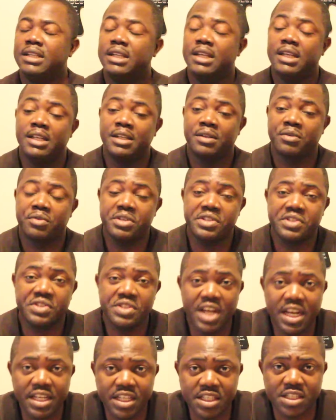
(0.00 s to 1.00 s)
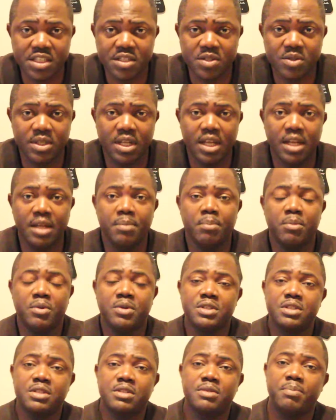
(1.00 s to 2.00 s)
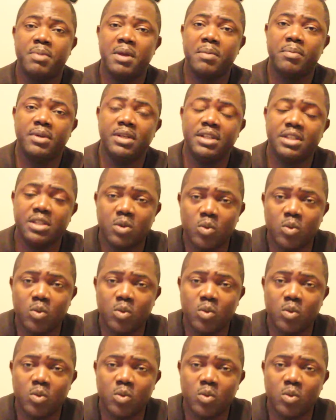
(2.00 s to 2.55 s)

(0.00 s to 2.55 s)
in Christianity today, most people in